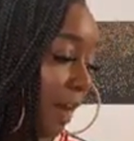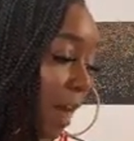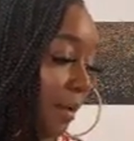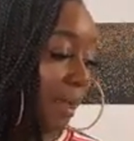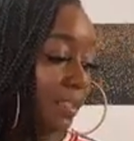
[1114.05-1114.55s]

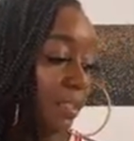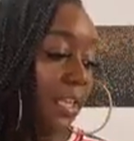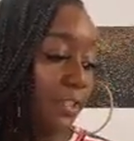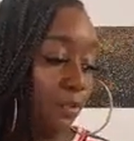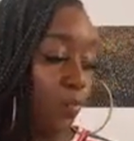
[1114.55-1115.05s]
All right, so
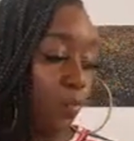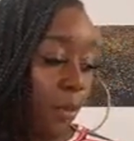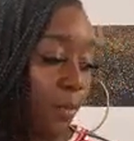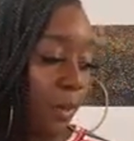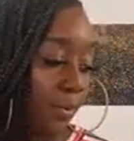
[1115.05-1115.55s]
let's do
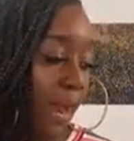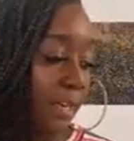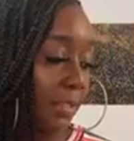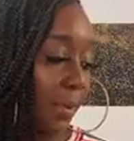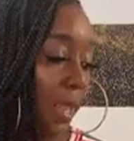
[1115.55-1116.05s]
one more
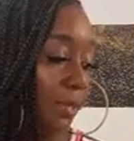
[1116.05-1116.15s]
practice problem.